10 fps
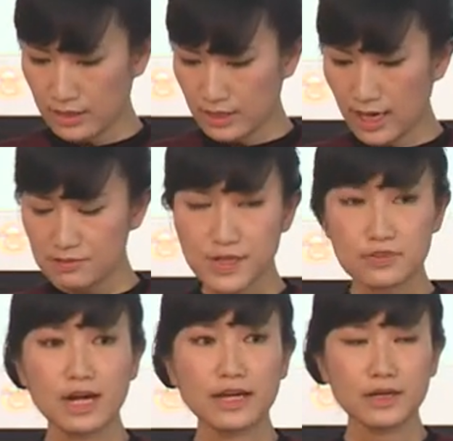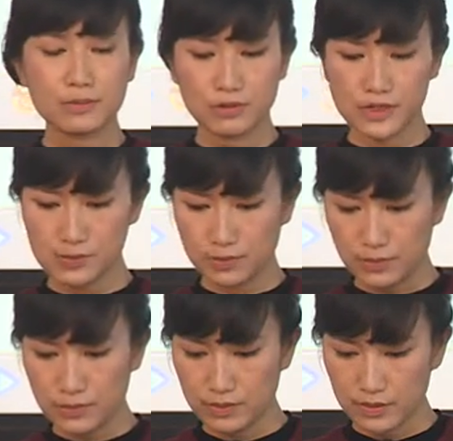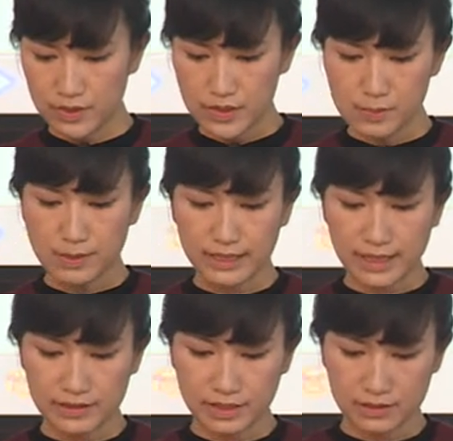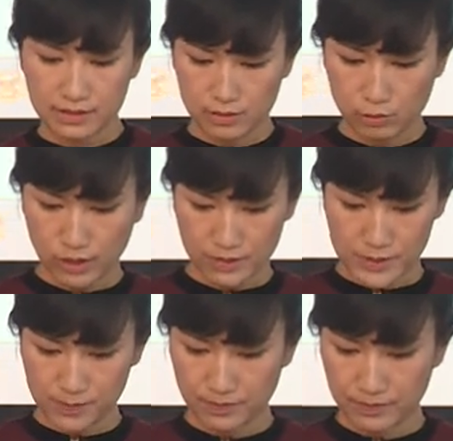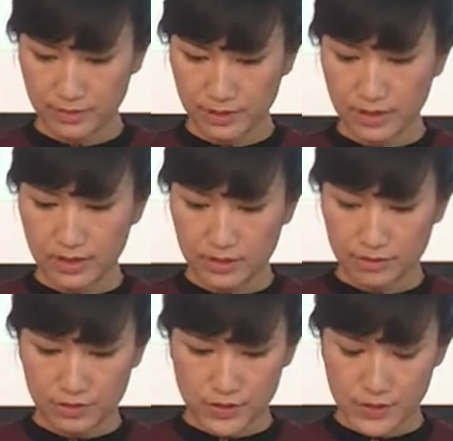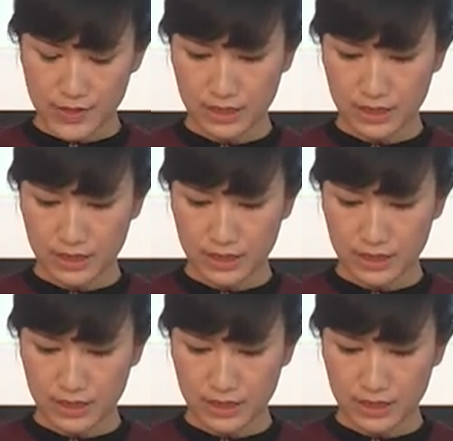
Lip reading: I have such kind of principle as my guiding ones. First,